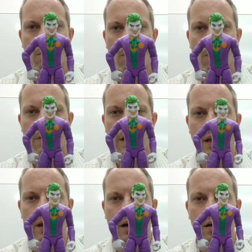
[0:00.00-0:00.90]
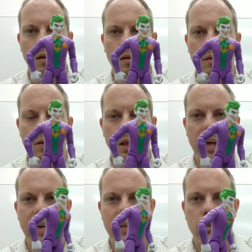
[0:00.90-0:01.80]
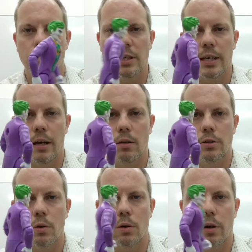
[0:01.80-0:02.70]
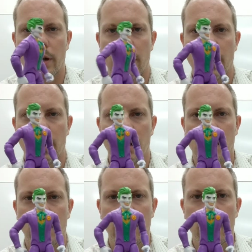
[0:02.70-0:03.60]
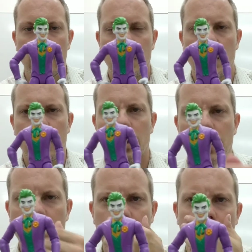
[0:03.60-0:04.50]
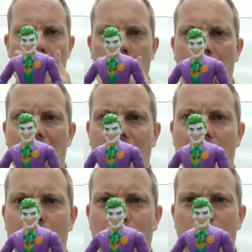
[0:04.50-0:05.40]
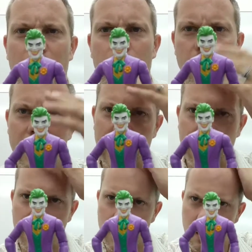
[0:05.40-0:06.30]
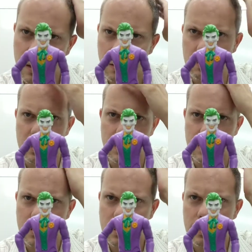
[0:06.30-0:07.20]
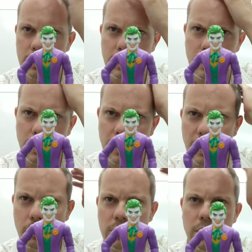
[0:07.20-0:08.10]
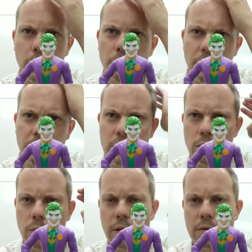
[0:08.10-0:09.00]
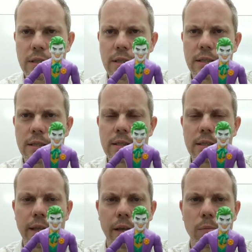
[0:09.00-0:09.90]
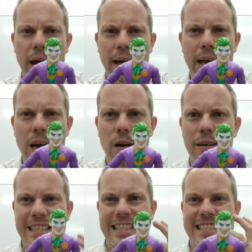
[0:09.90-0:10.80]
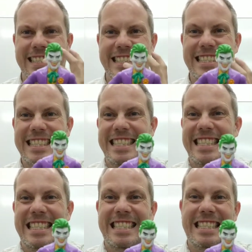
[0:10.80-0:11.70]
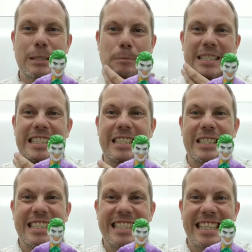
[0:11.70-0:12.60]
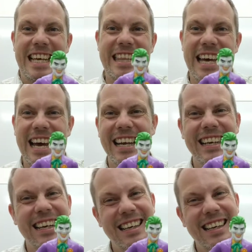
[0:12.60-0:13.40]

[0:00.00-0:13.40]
more than the last Mattel Joker they came out with. He was the I think it was the new 52. He has the slick back hair, and he had the big grin like that.